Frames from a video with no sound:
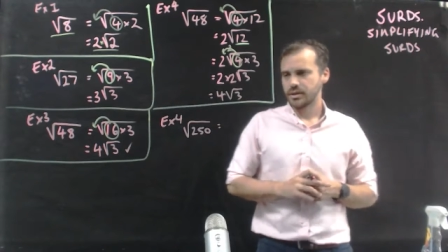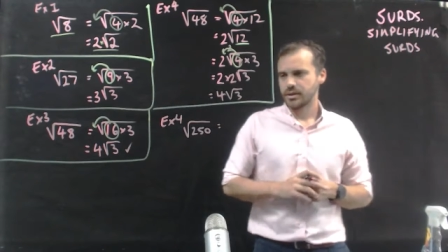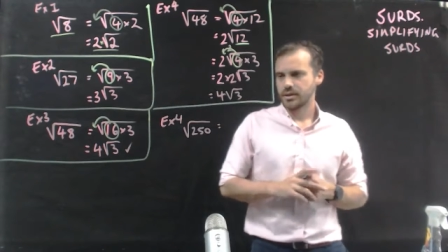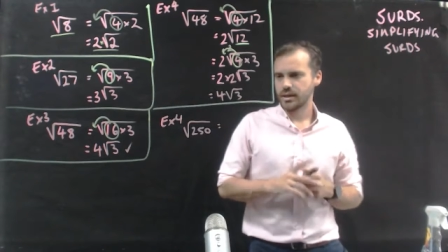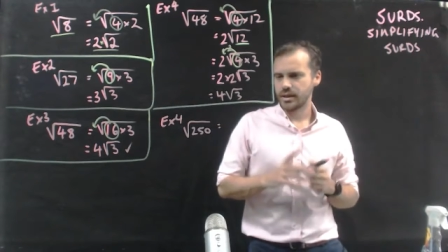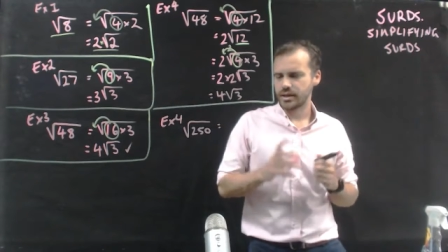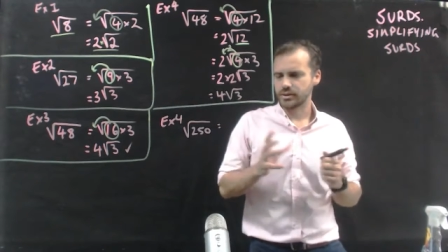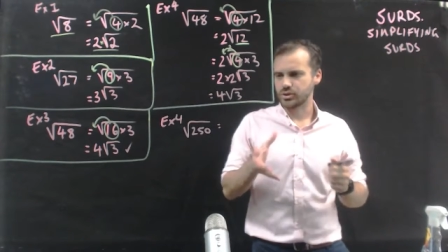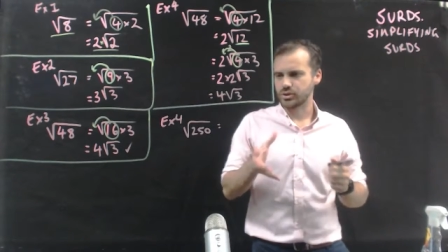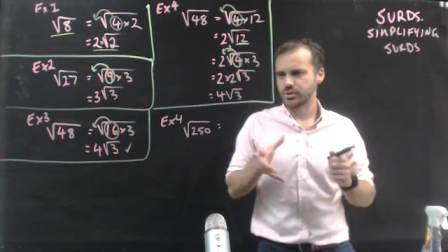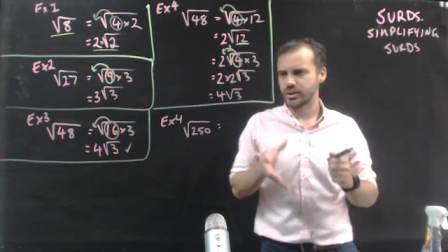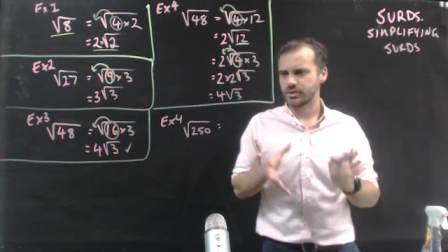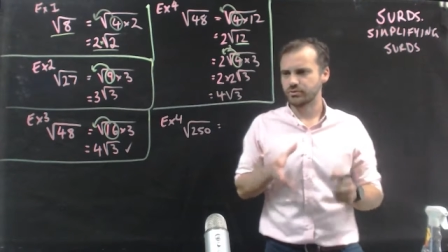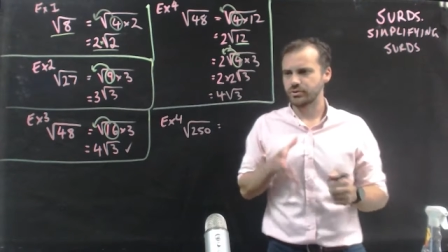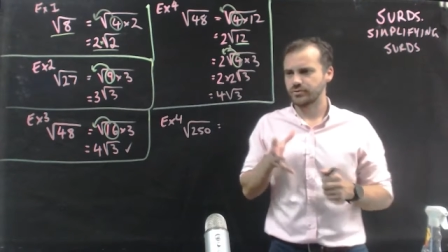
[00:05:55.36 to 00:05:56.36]
Now,
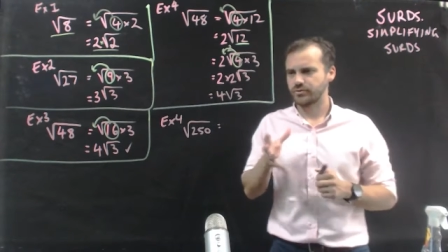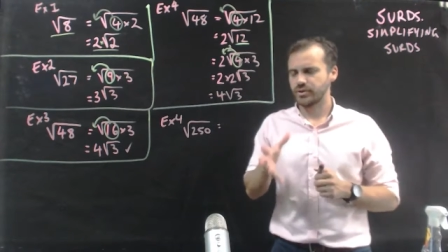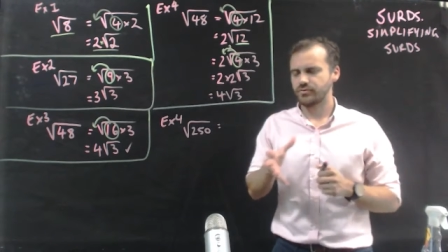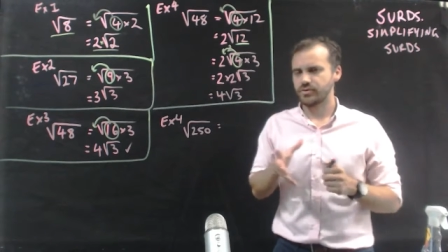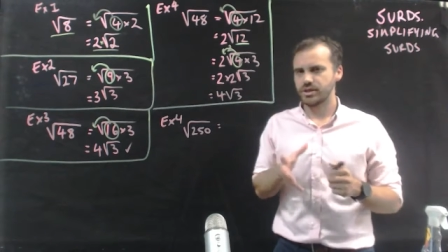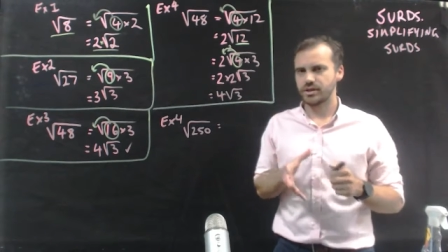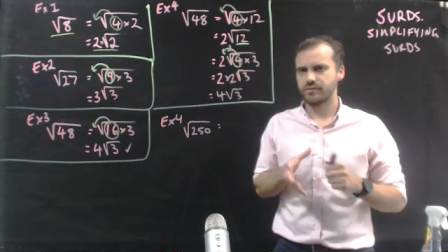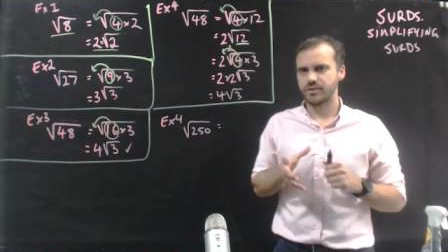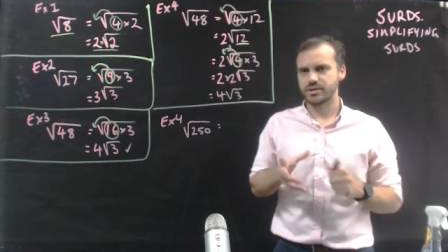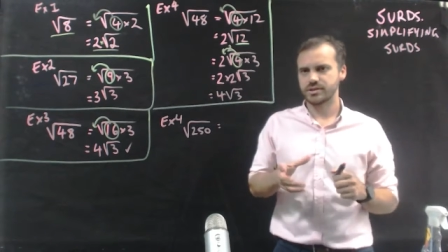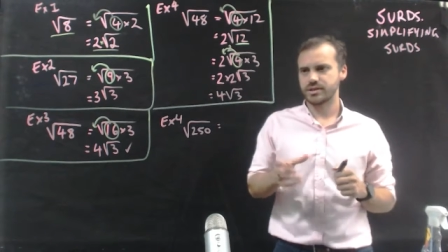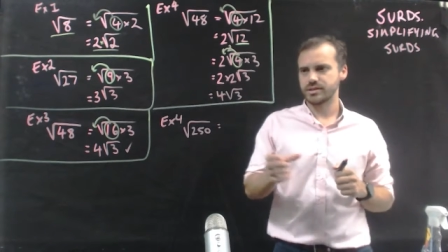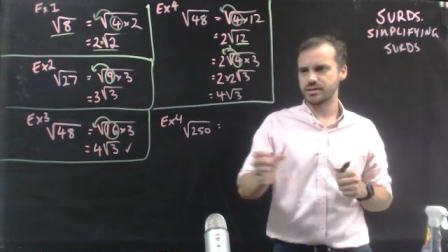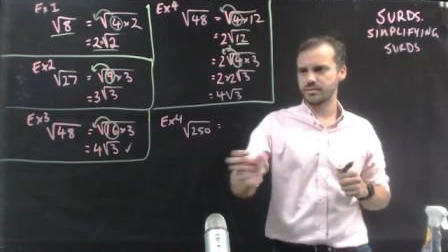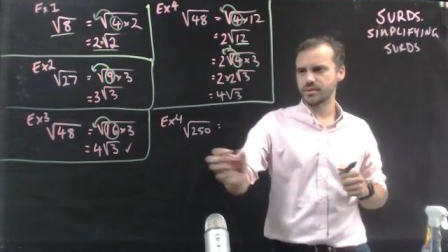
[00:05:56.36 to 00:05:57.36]
250, if you
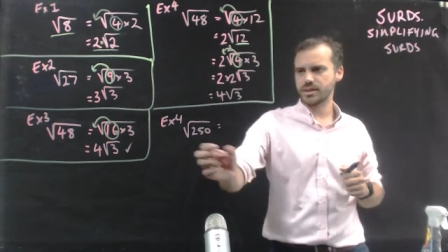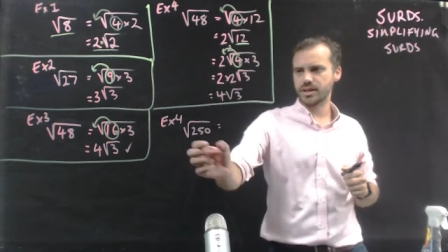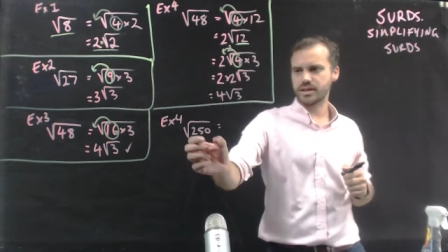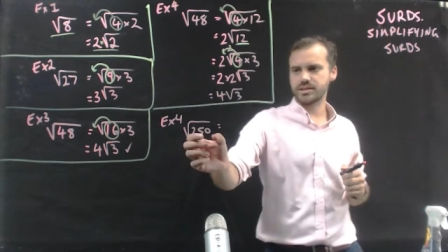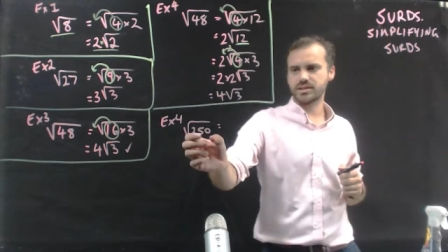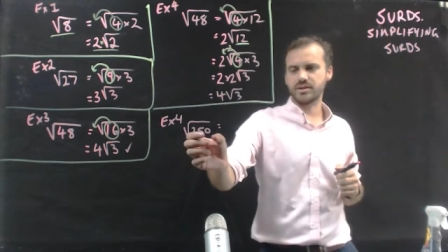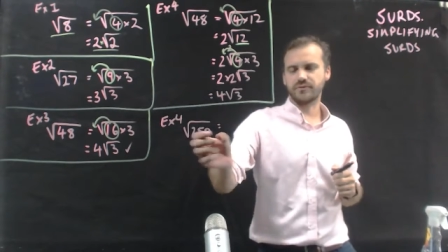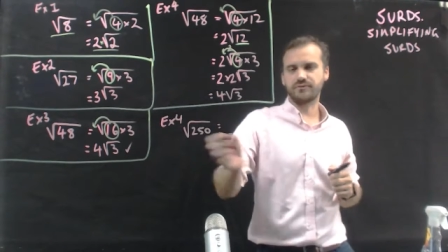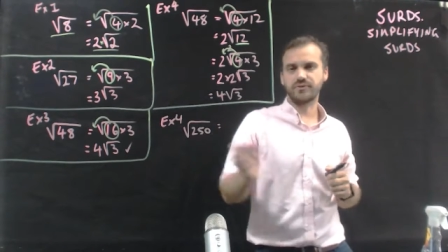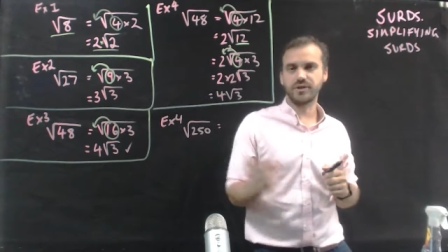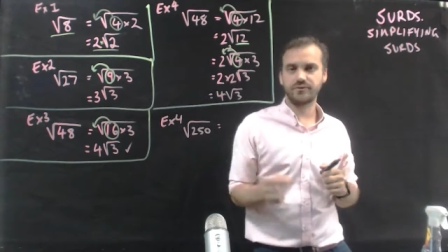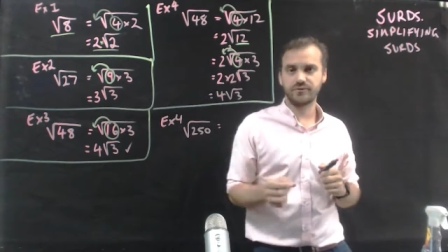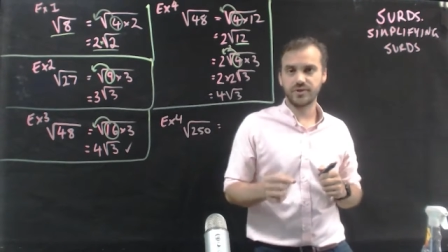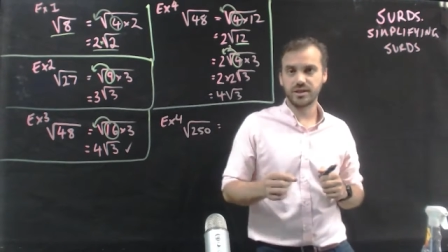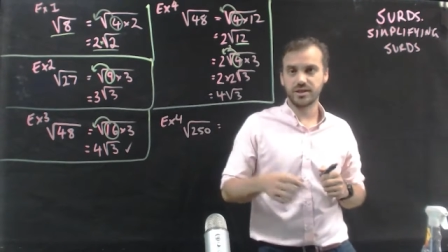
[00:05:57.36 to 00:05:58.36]
see something that ends in a
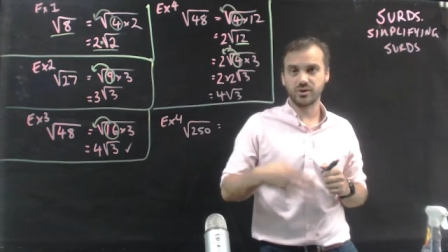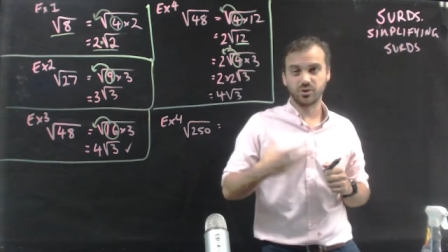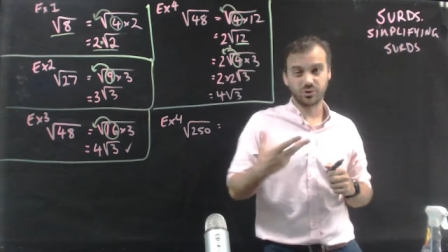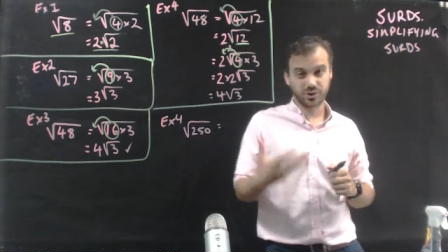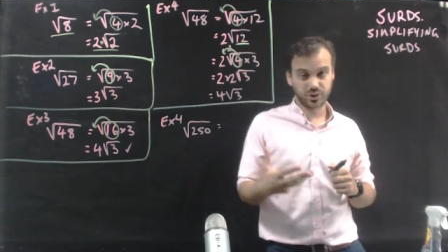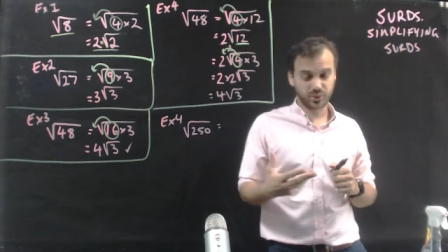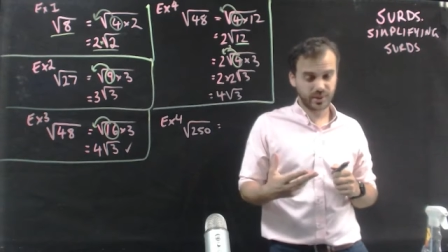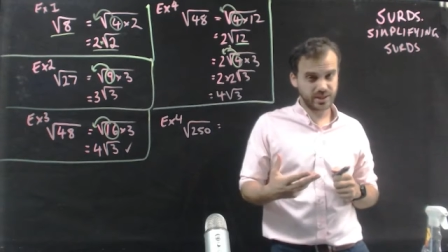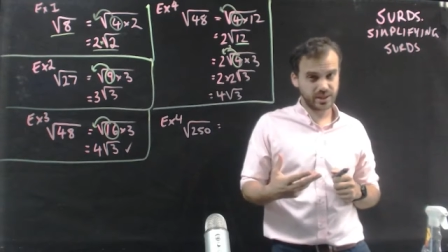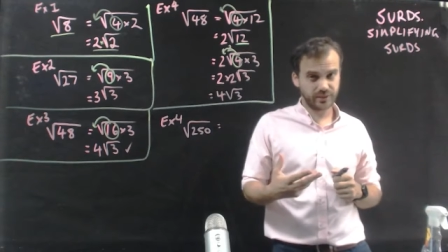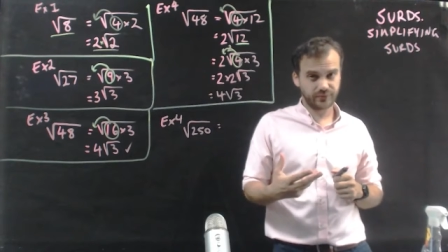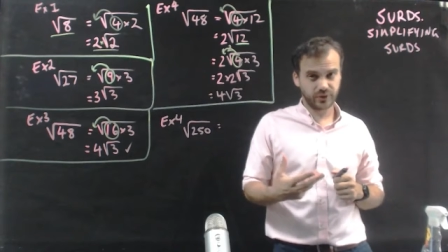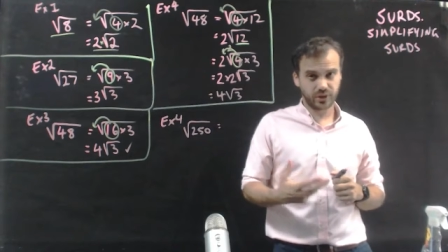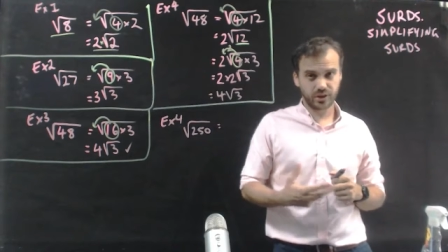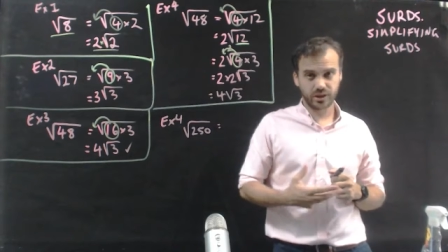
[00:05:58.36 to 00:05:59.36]
50 or a
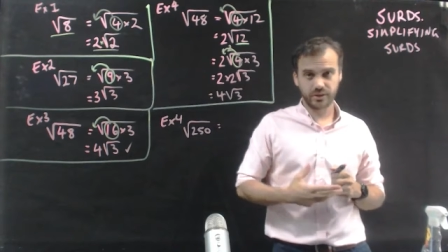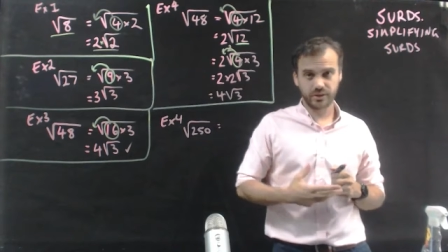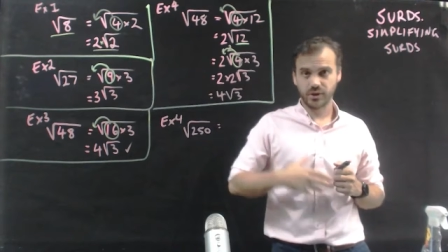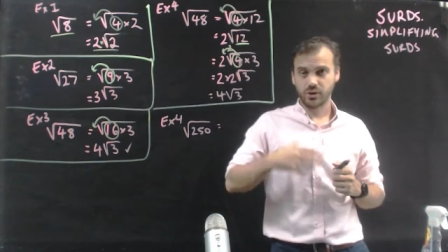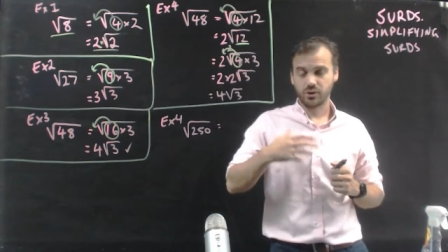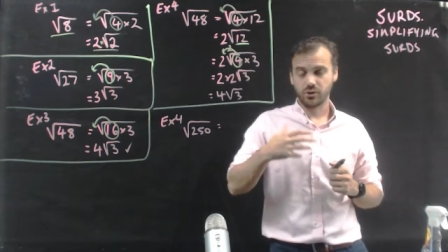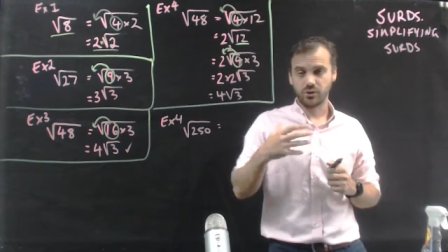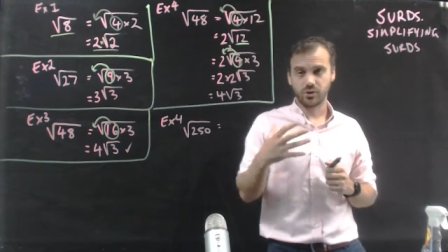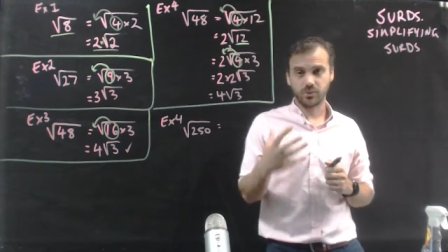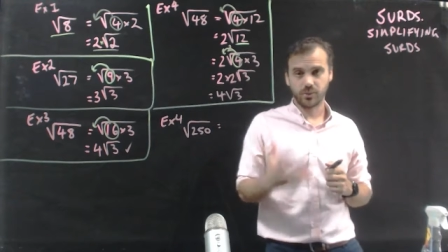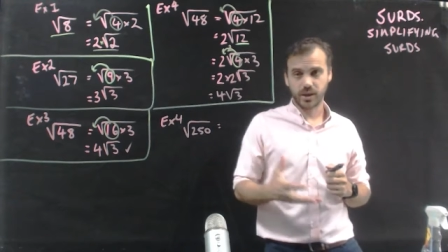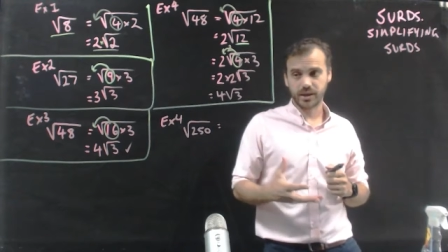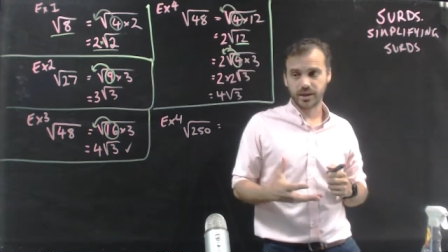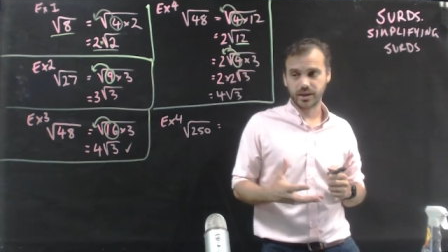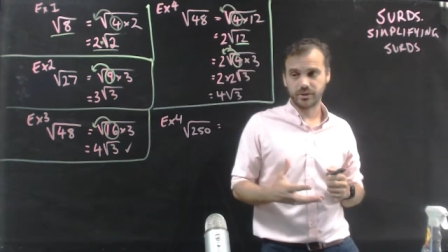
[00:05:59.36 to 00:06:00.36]
25 or a
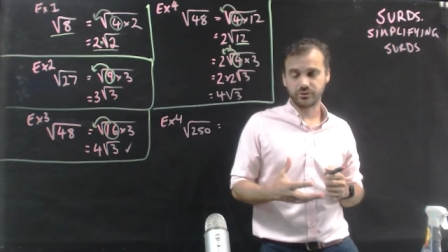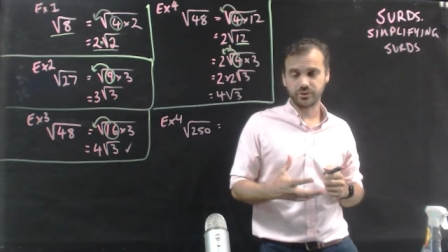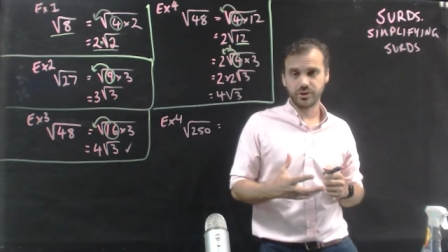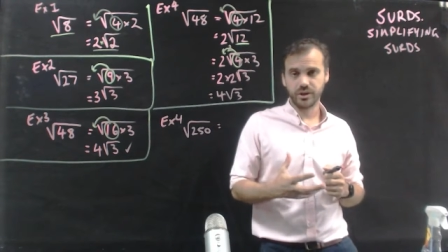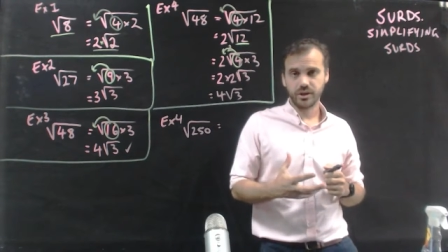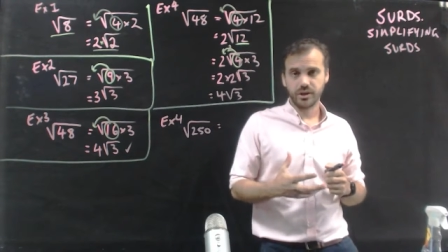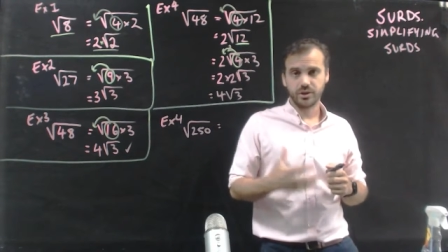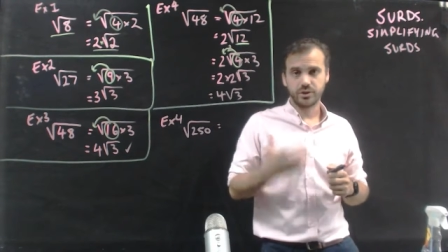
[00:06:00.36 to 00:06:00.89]
100,